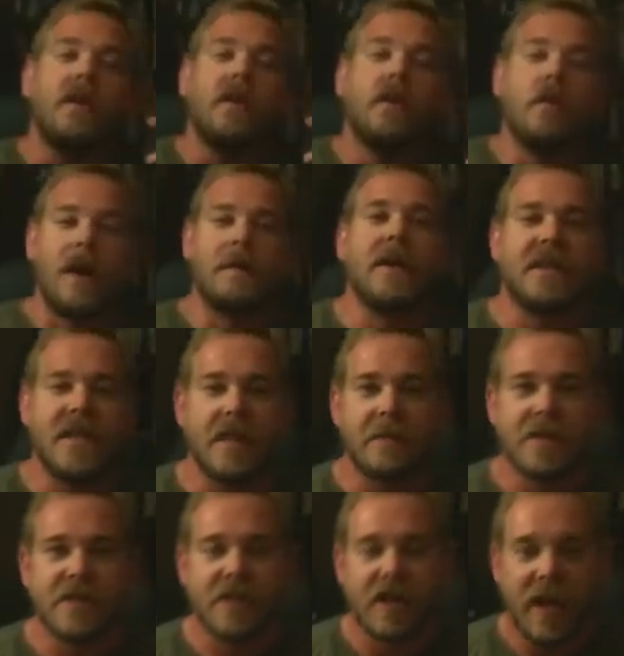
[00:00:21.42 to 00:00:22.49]
why am I going to take my
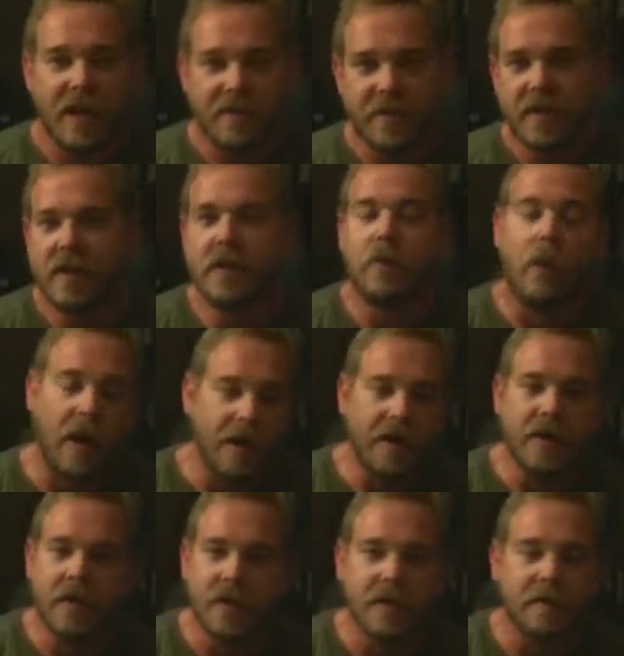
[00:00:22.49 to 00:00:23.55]
shirt off? One,
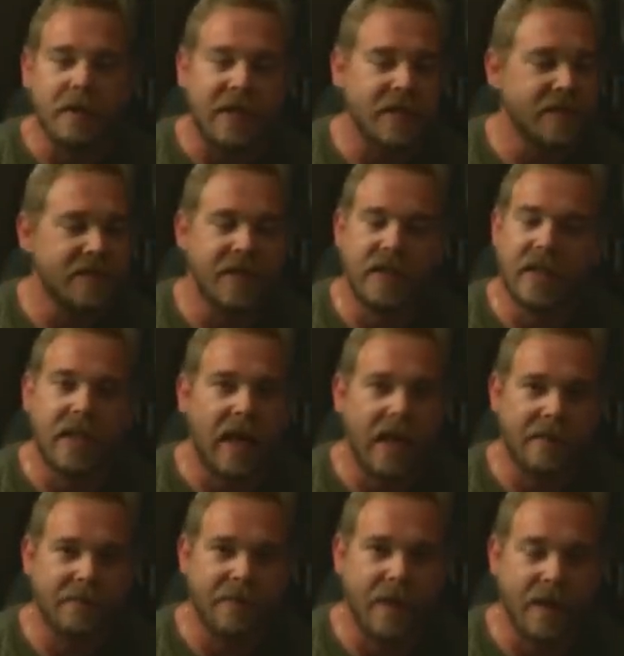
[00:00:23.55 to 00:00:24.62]
because it's a lot of
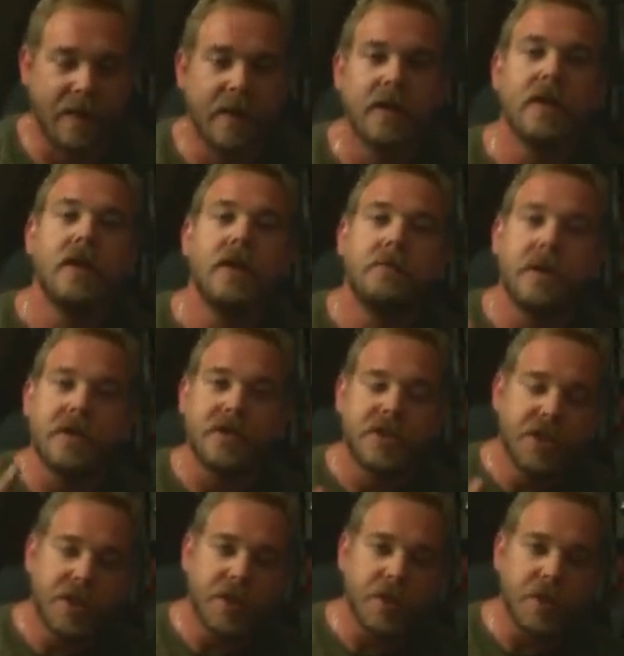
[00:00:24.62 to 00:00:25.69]
fun. But
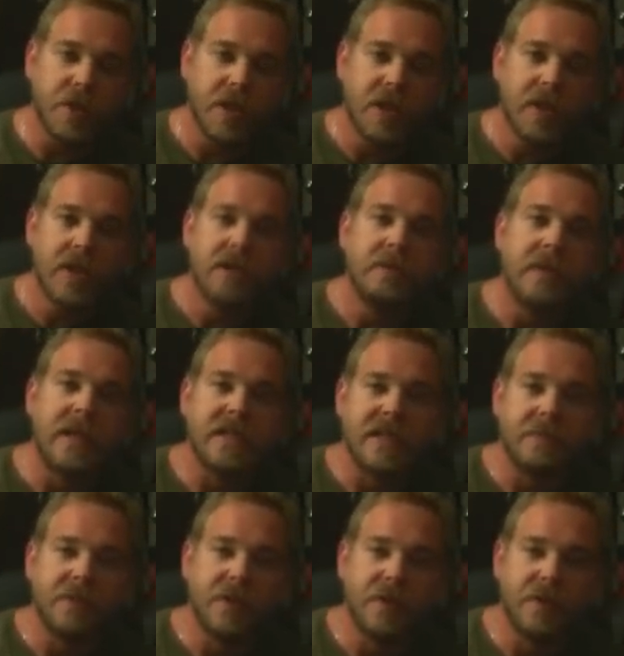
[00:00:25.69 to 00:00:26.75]
two, because
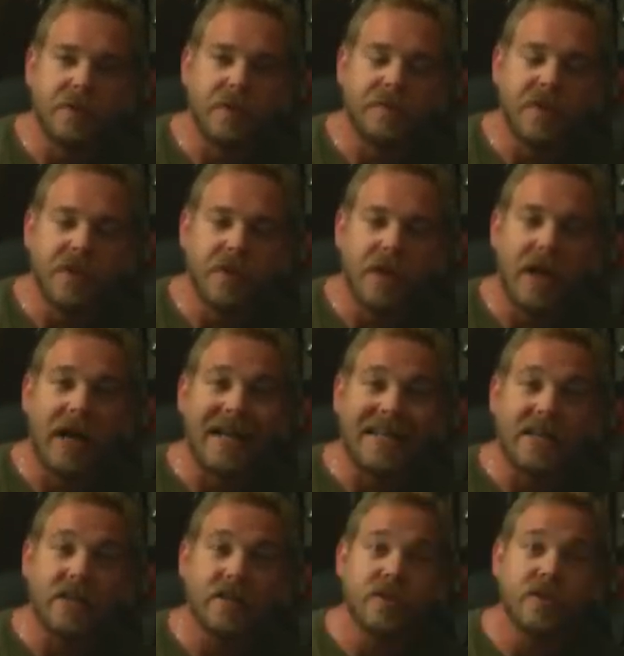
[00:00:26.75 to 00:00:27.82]
I'm doing a review
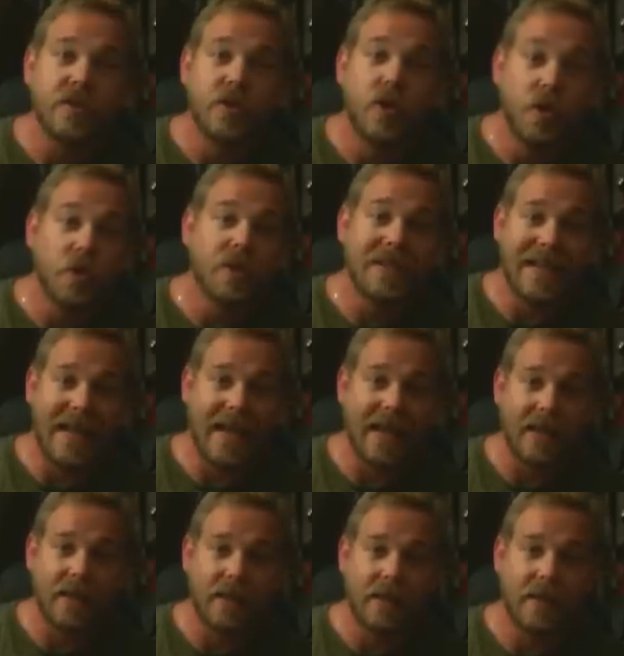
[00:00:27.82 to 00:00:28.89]
on Cool
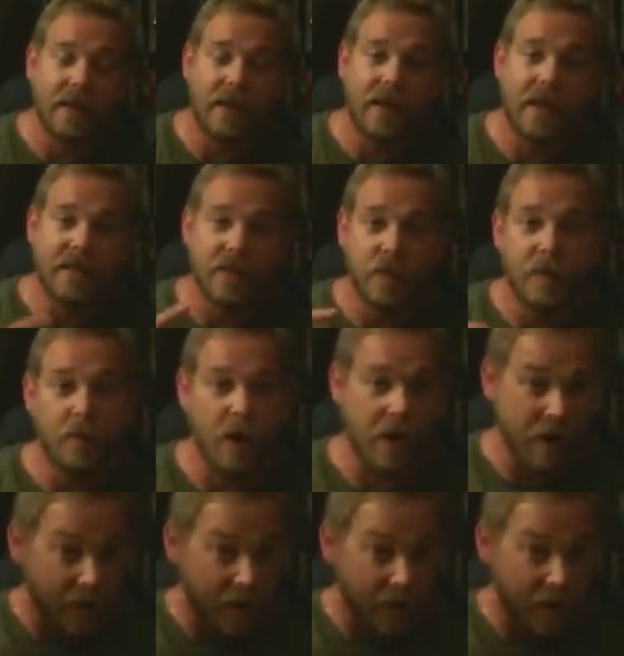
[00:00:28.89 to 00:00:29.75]
Tan swimwear,